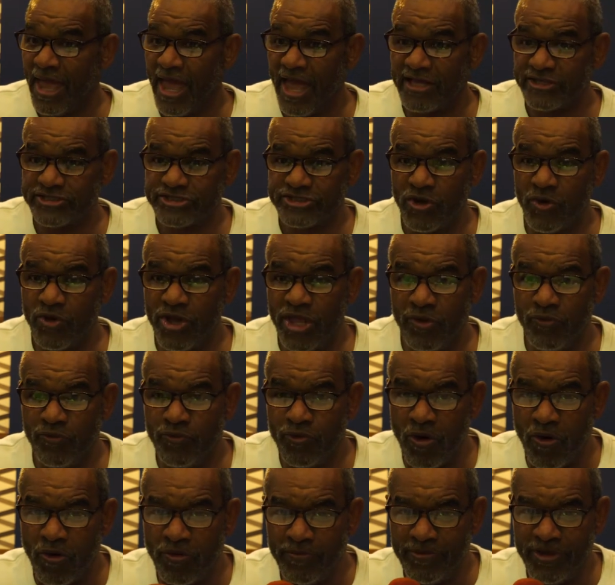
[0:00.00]
And so he
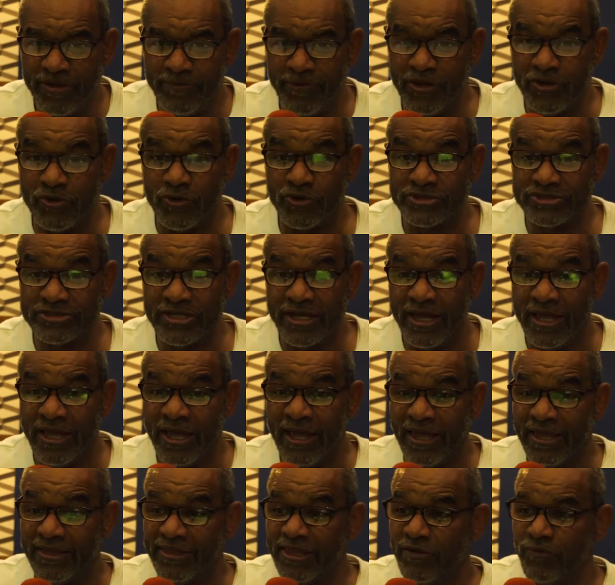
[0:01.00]
wrote me because
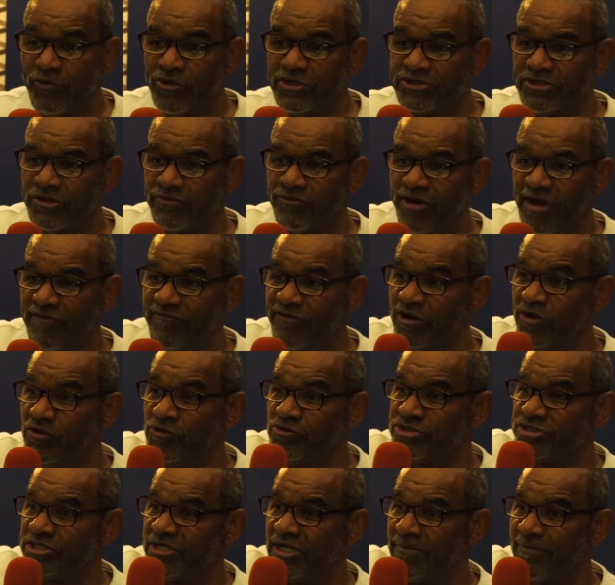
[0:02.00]
there was a
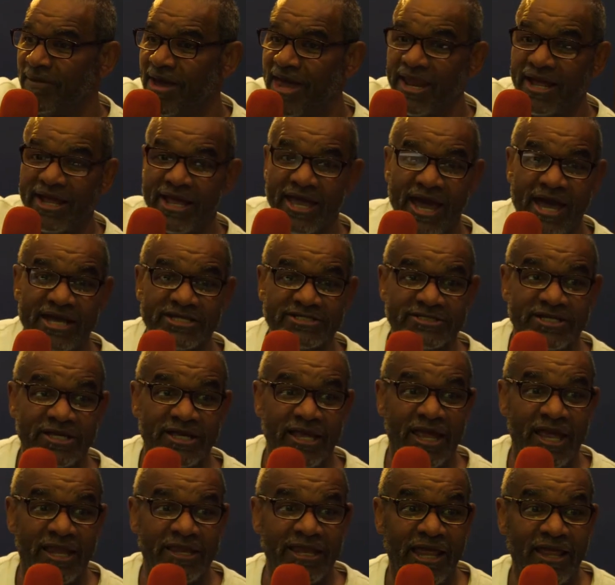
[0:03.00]
revolution in
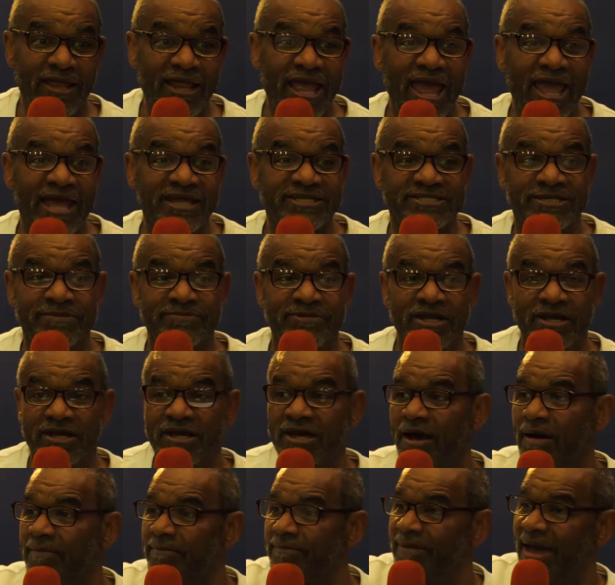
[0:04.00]
Madagascar and they asked him to
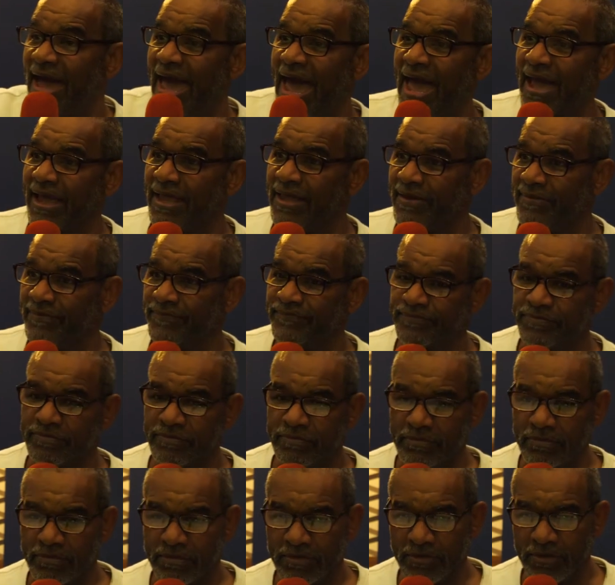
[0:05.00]
come back.
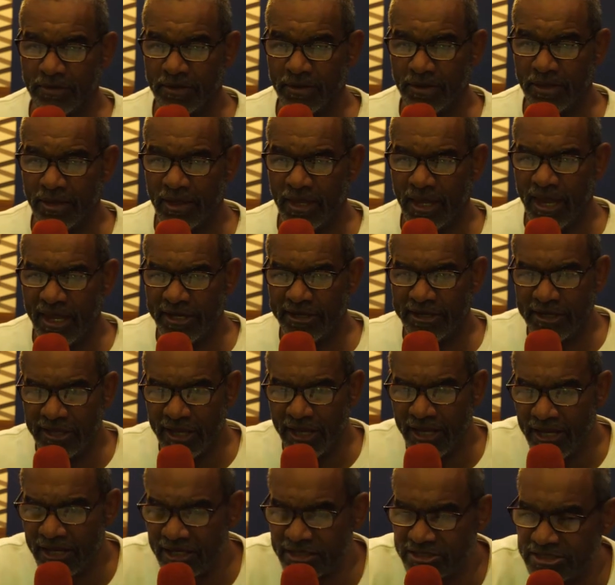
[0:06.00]
And th
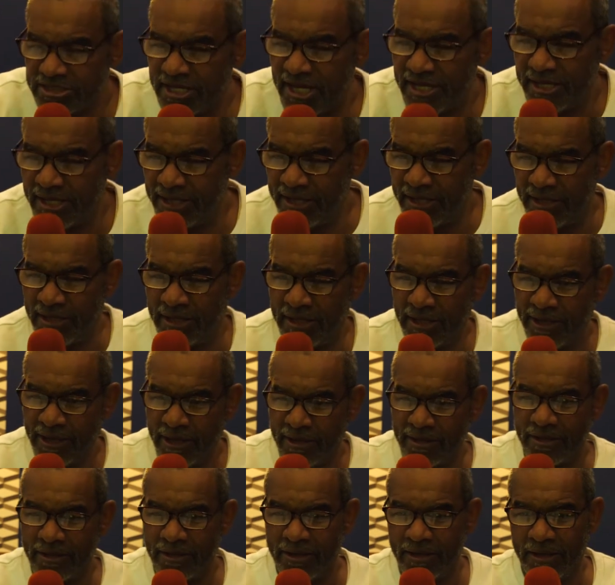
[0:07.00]
in his letter,
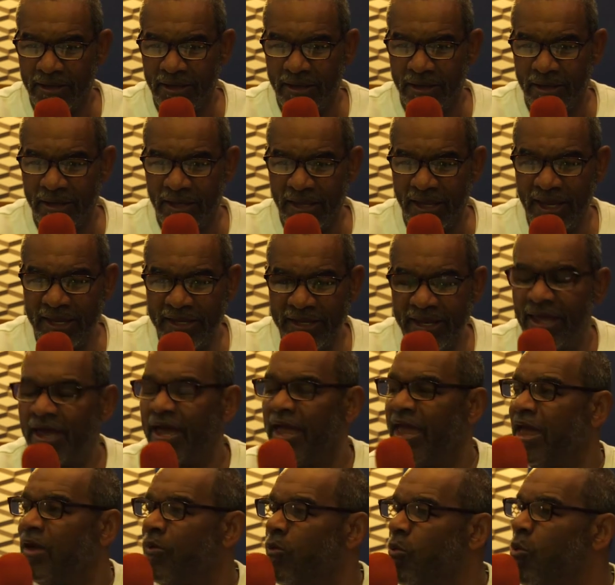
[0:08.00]
he now
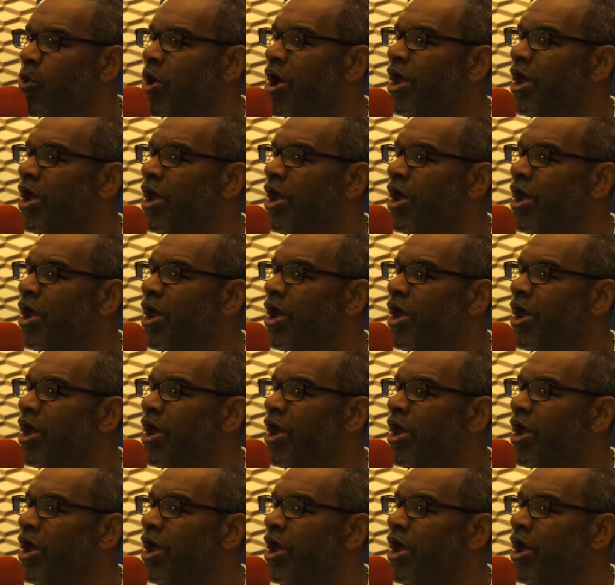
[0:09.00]
had